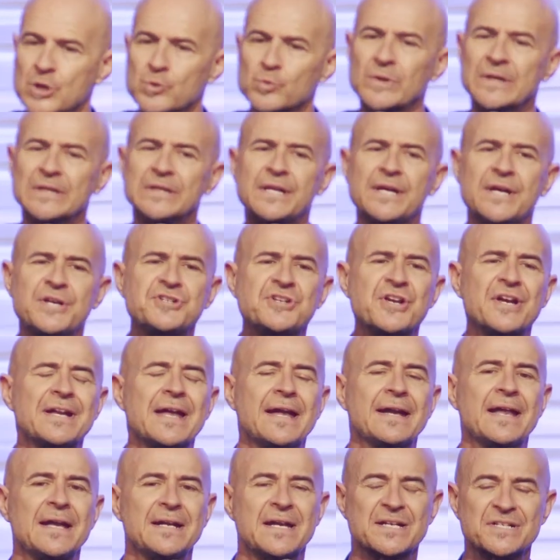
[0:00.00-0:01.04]

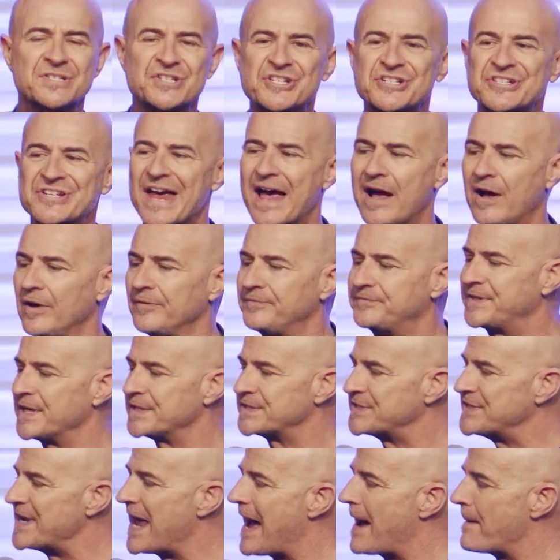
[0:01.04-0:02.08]
Religion in itself
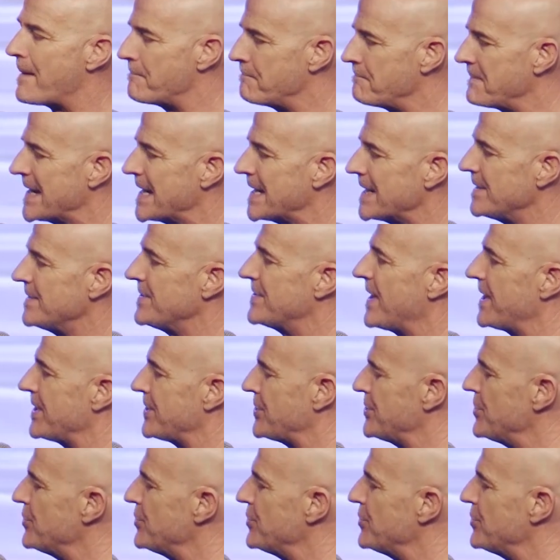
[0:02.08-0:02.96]
does not mean that